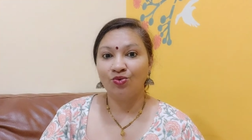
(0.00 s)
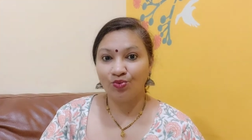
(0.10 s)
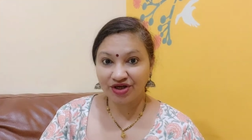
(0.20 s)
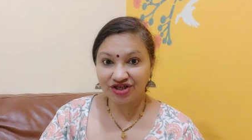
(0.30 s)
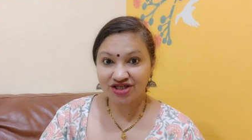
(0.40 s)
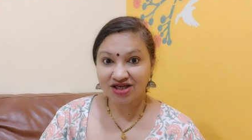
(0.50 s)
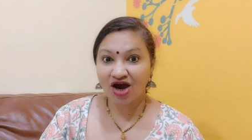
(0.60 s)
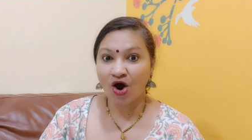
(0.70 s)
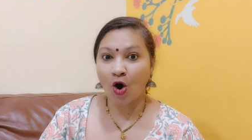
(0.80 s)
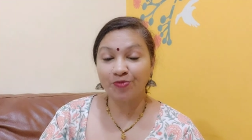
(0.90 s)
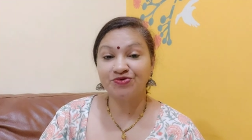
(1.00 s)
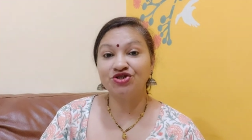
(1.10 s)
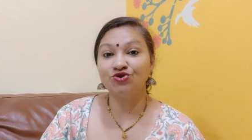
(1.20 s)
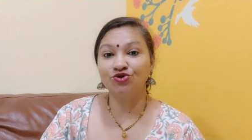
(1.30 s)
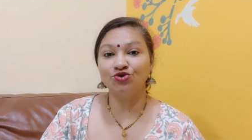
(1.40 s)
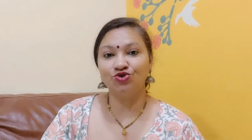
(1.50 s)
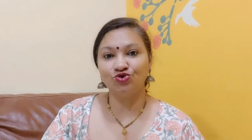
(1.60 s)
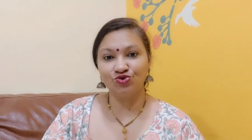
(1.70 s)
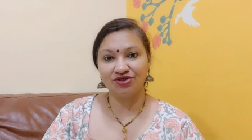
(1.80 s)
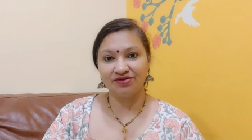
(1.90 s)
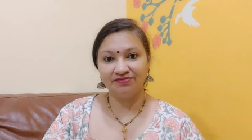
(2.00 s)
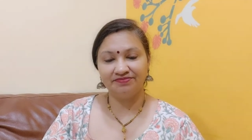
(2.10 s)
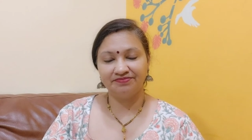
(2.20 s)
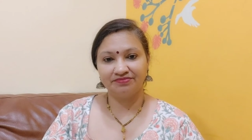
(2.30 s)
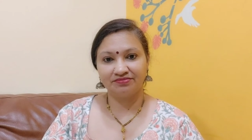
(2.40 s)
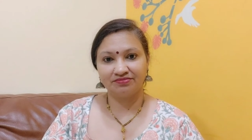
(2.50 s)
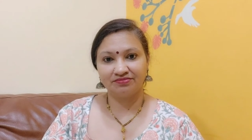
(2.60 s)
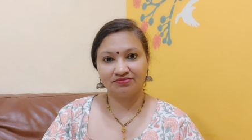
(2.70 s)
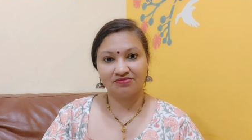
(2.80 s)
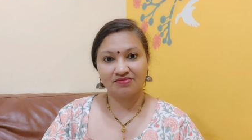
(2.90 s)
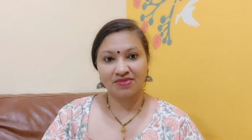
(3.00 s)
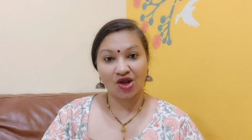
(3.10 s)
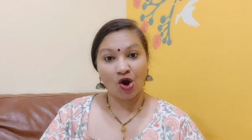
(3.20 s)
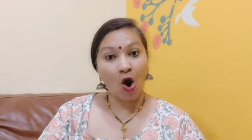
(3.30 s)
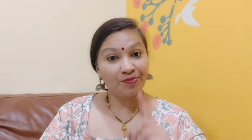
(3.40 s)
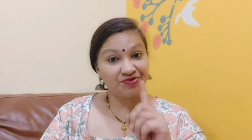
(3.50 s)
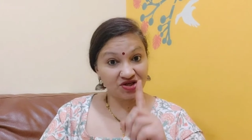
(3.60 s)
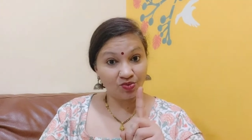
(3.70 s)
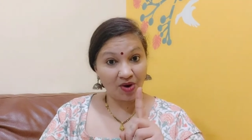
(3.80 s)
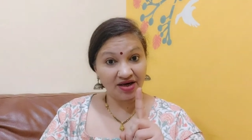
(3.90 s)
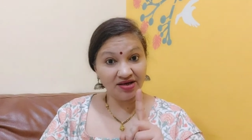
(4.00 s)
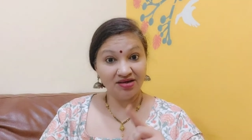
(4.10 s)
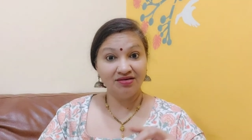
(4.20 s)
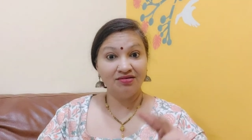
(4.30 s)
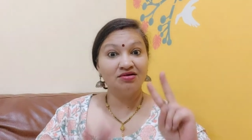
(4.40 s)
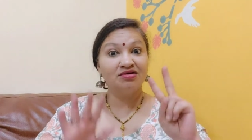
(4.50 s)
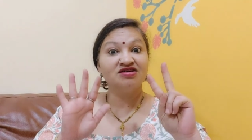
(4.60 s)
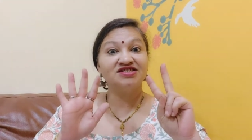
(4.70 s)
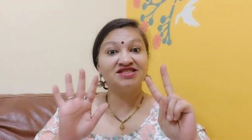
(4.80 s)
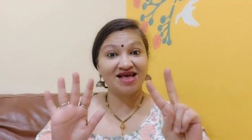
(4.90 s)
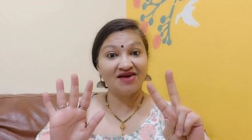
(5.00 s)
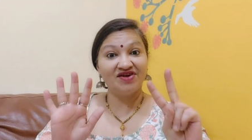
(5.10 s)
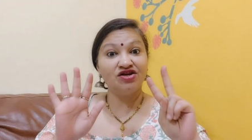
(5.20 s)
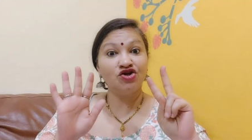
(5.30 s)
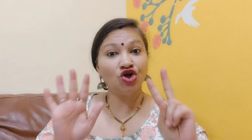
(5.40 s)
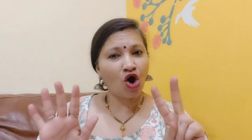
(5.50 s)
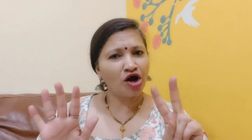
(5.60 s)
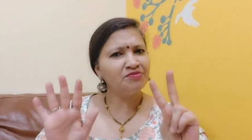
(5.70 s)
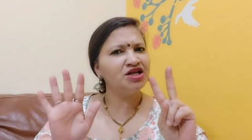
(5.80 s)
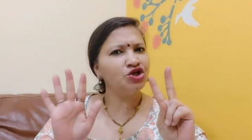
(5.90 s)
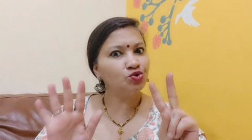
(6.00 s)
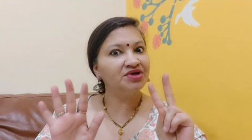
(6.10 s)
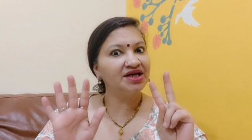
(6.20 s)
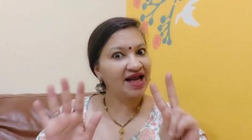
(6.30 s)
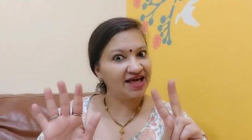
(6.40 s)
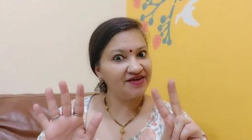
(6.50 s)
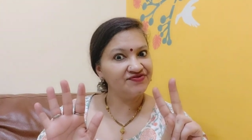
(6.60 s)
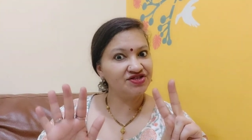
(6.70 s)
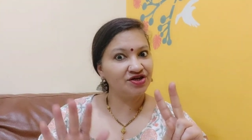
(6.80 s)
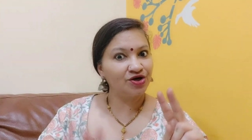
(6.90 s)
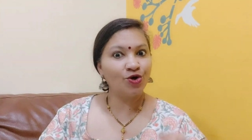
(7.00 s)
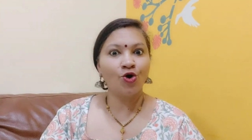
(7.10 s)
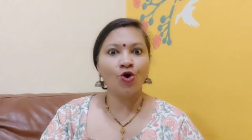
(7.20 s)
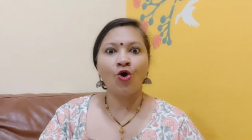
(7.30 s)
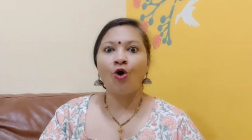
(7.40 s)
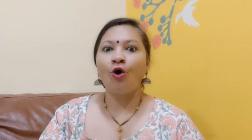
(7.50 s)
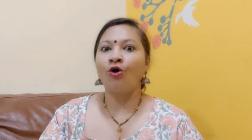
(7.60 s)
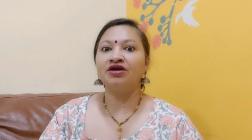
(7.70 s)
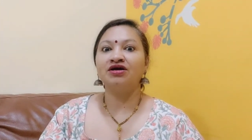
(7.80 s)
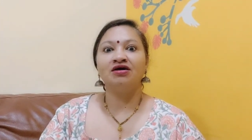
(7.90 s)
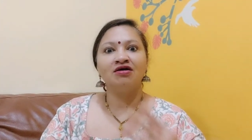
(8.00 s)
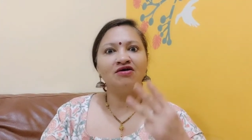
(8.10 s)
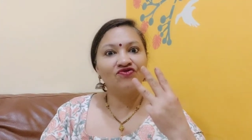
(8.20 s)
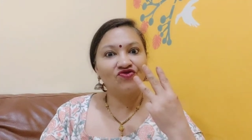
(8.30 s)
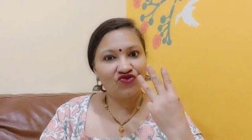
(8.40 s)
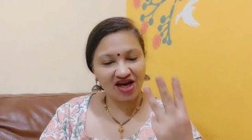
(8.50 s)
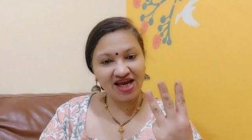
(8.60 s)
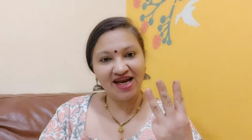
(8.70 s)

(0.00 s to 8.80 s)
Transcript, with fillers: Which option do you choose? Option one, seven normal human lives or three